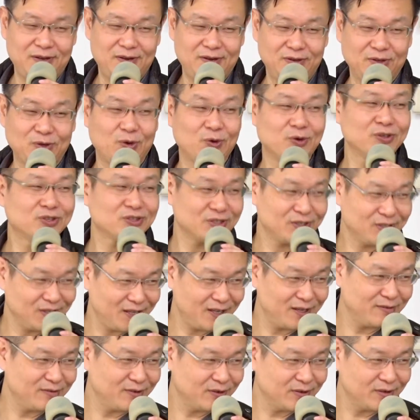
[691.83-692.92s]
noise
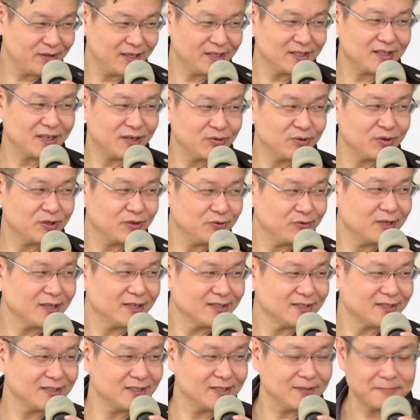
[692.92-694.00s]
level. Later on, you can
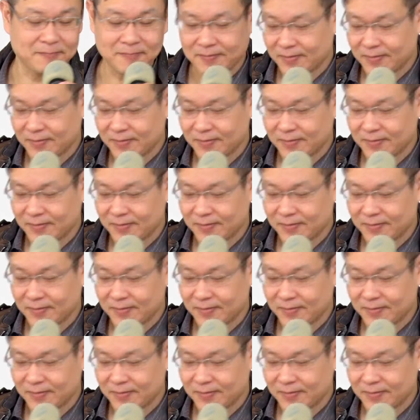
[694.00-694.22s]
see.